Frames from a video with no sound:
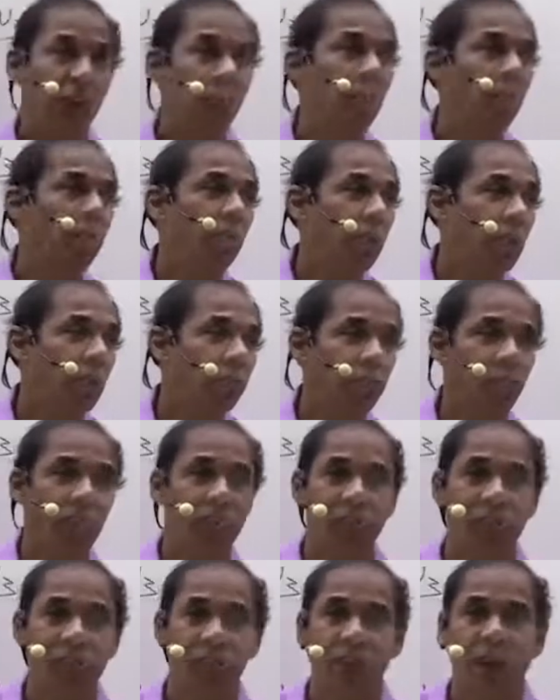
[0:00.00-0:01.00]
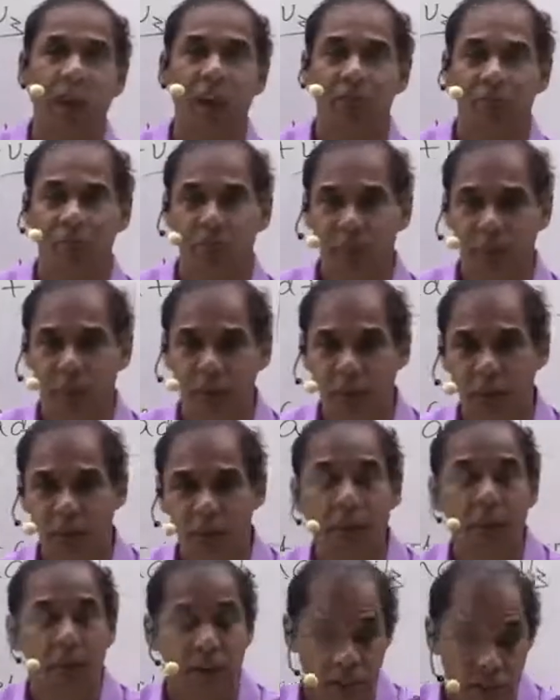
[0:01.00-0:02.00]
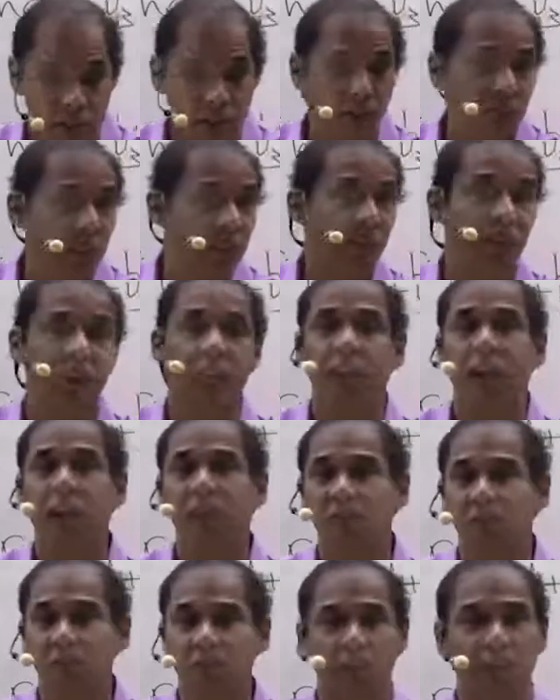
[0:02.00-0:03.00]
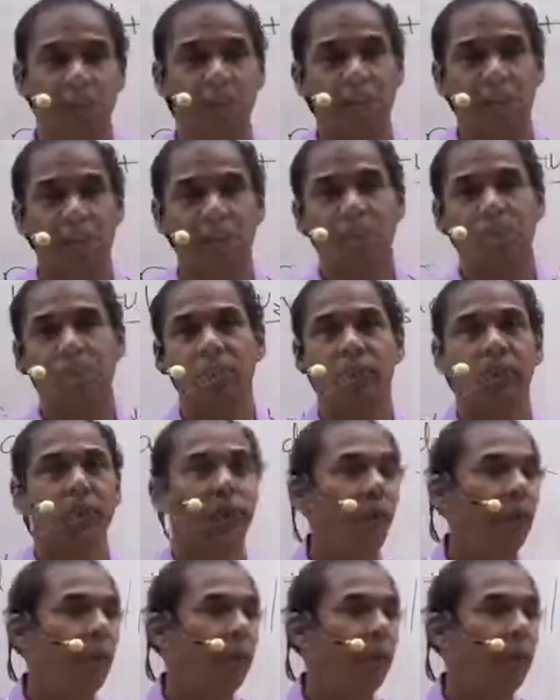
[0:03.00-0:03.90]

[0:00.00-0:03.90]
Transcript: There, one of my friends asks me that there my friend asks me like this: